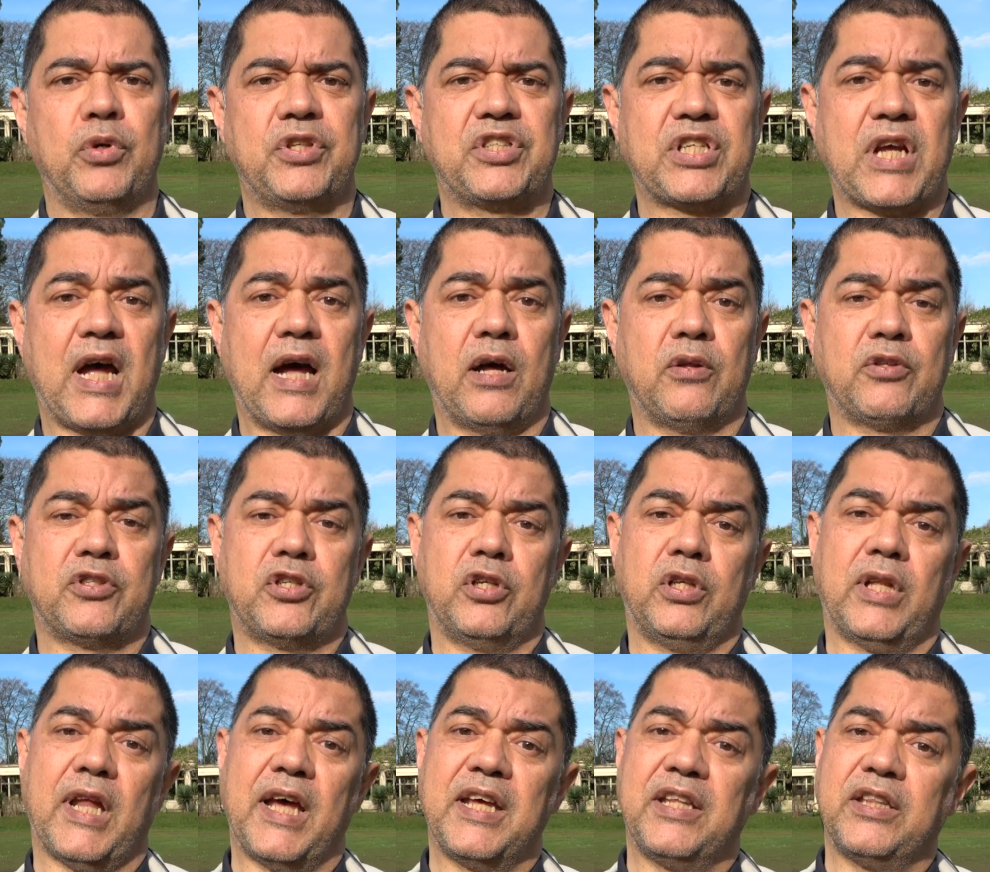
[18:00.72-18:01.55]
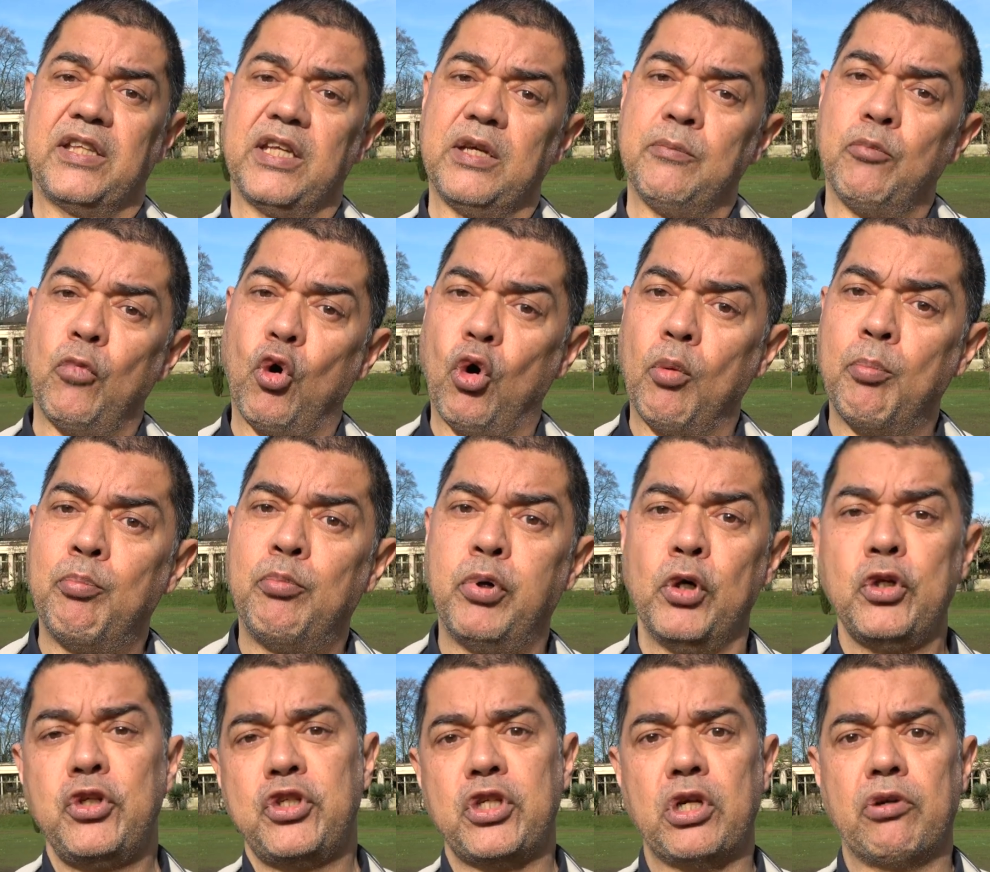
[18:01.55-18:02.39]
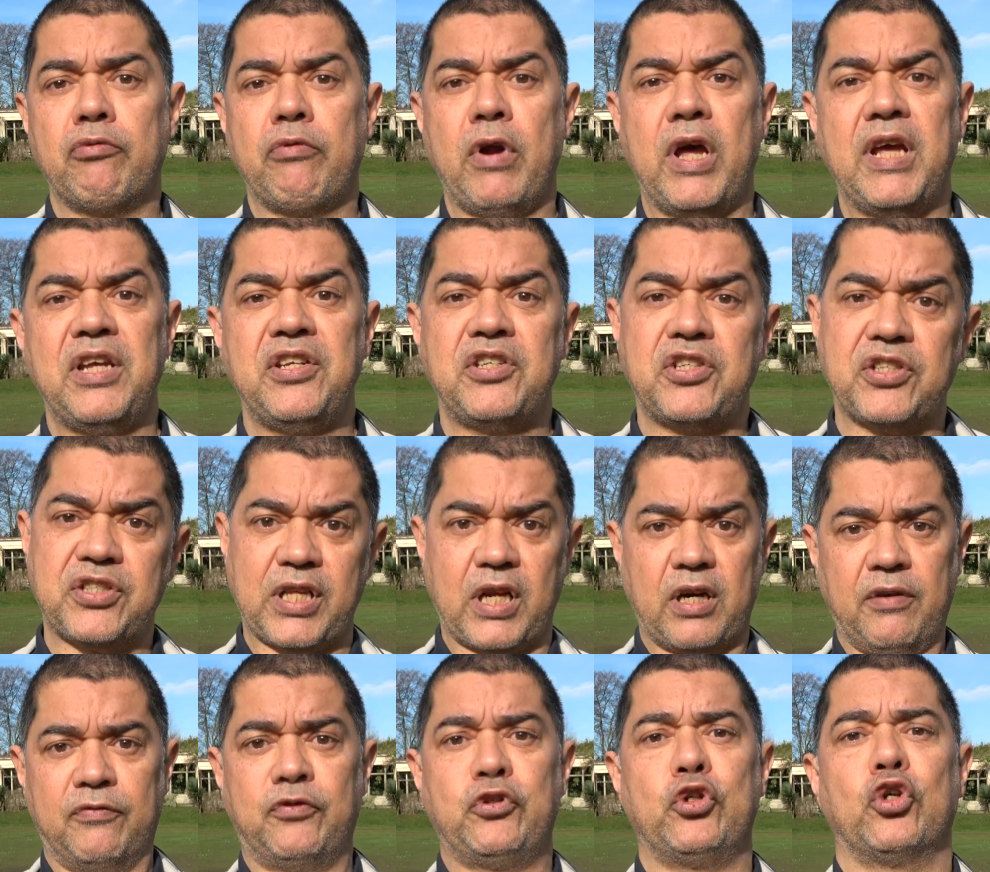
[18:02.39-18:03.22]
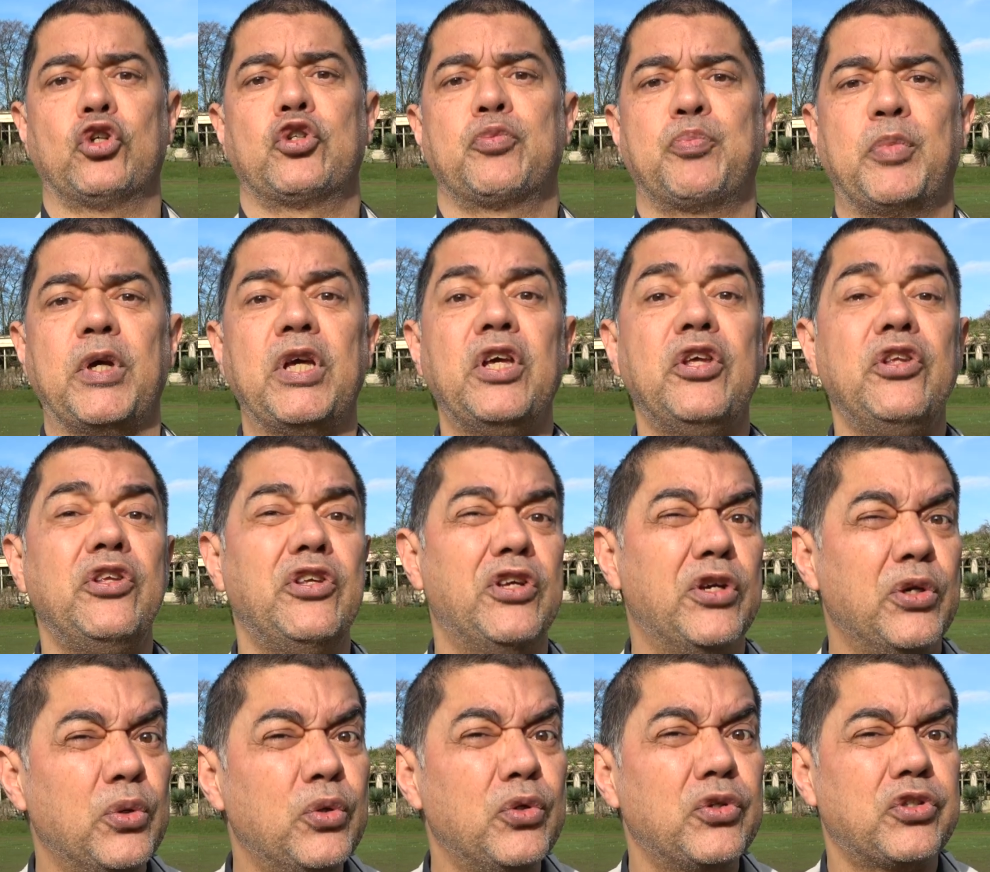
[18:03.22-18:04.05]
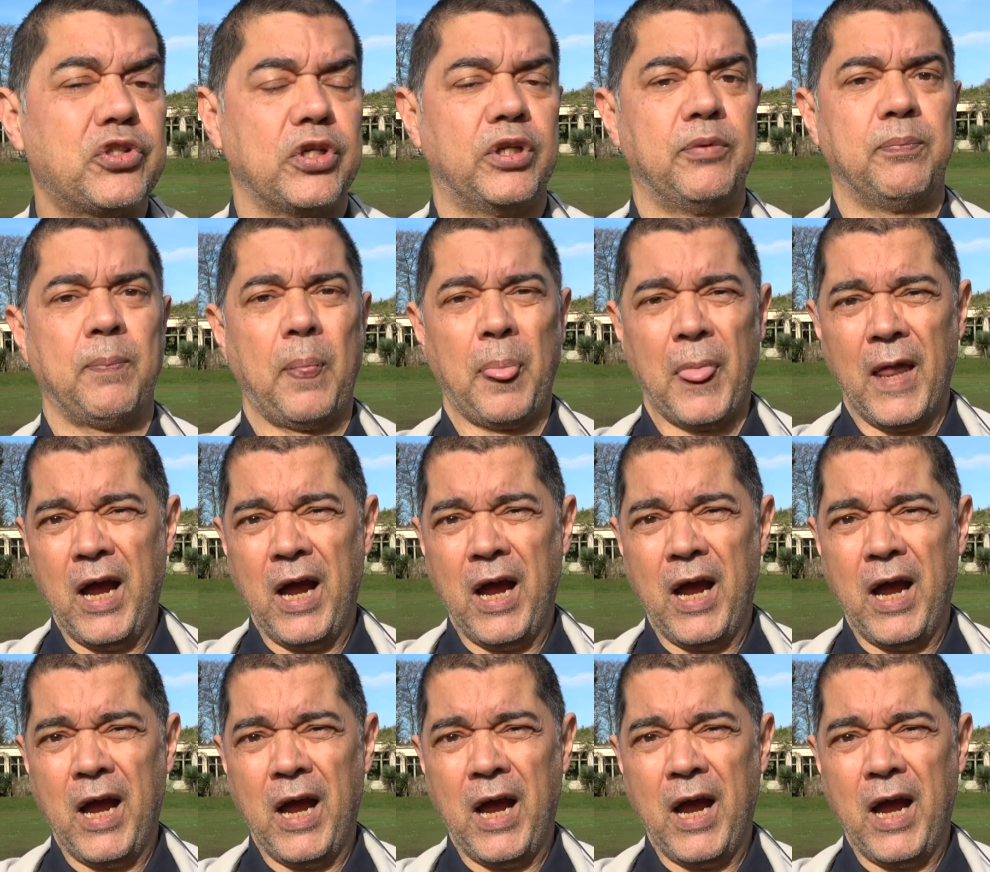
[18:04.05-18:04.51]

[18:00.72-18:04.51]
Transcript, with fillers: would sound to like the more budget ranges that I've just been using.